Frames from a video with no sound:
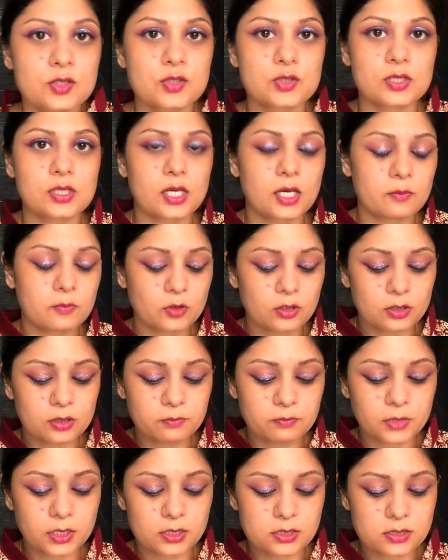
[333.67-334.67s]
today I'm gonna
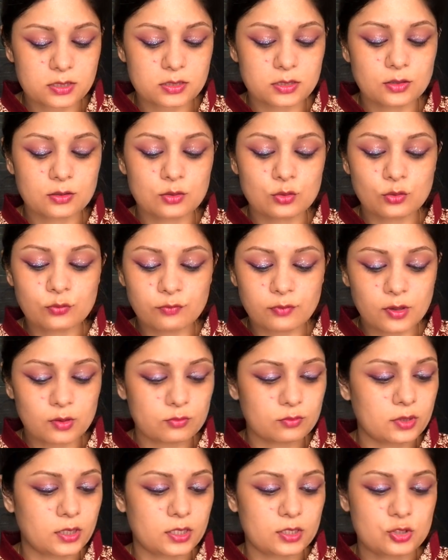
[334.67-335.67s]
mix the two
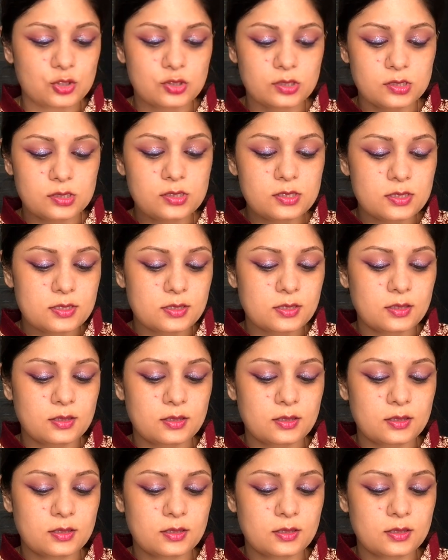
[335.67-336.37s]
foundations.